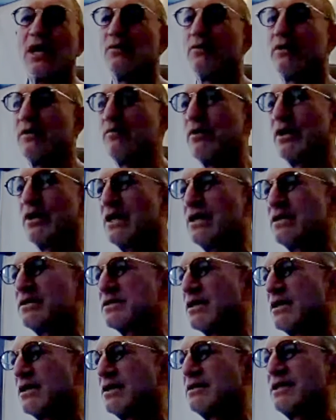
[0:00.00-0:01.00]
with the brands
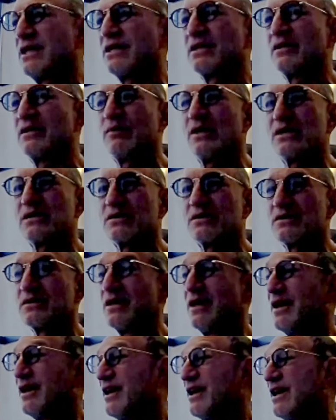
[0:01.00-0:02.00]
on a daily basis
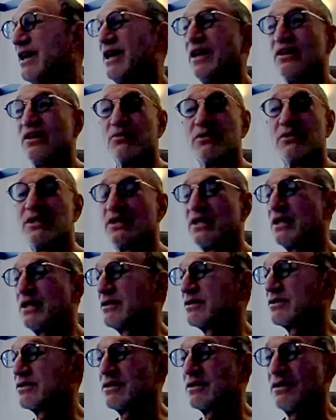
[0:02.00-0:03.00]
and the
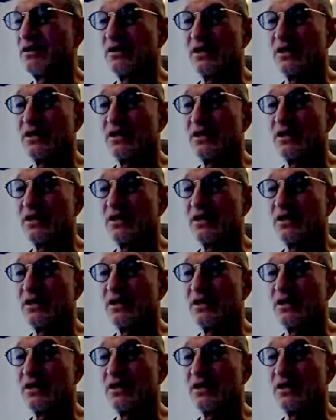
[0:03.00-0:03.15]
retailers on a